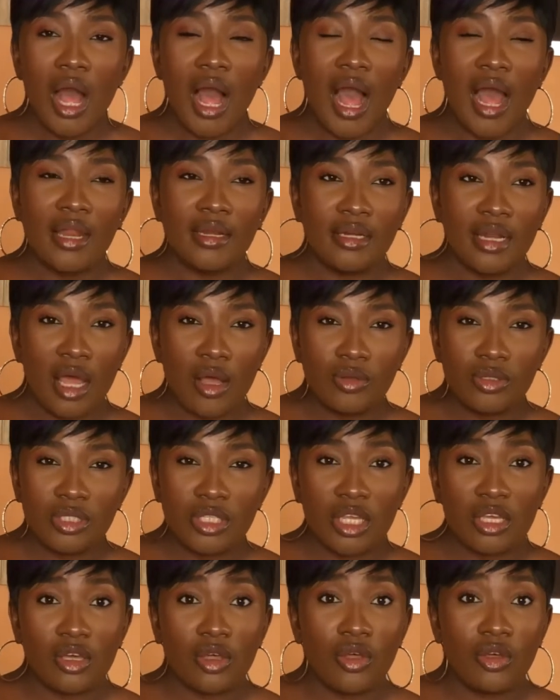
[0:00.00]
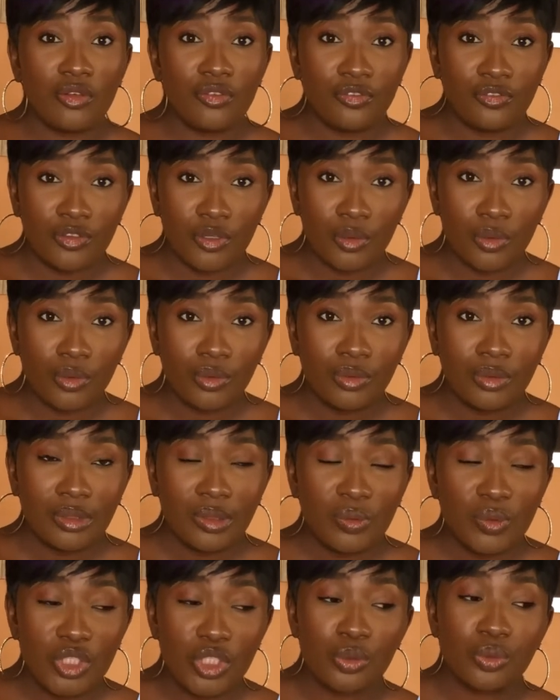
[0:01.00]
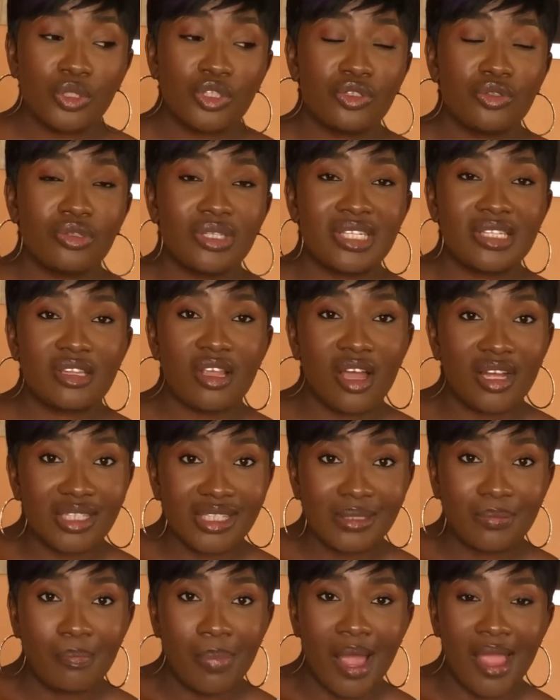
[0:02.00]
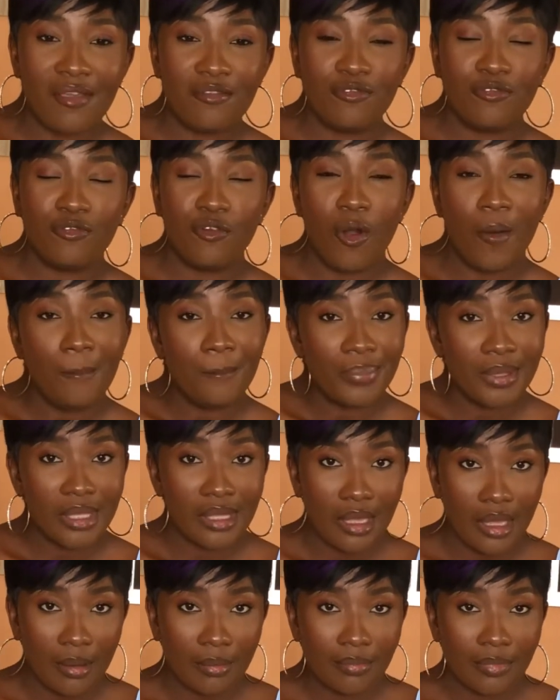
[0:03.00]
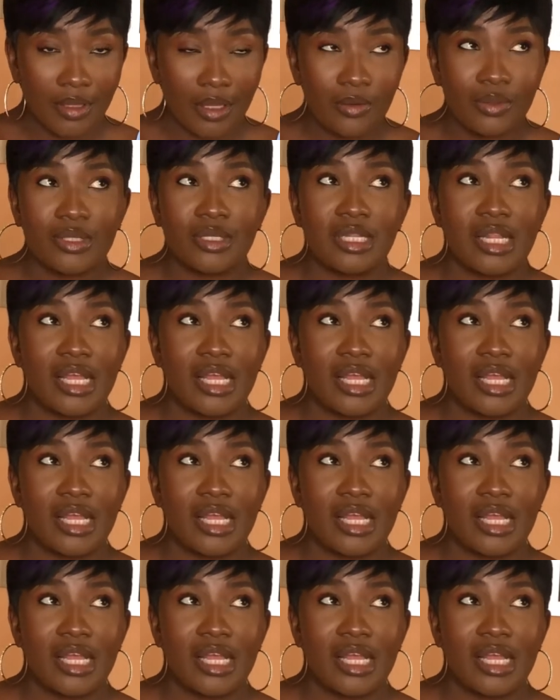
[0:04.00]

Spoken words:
announced a curfew which was to start by 4 p.m. That was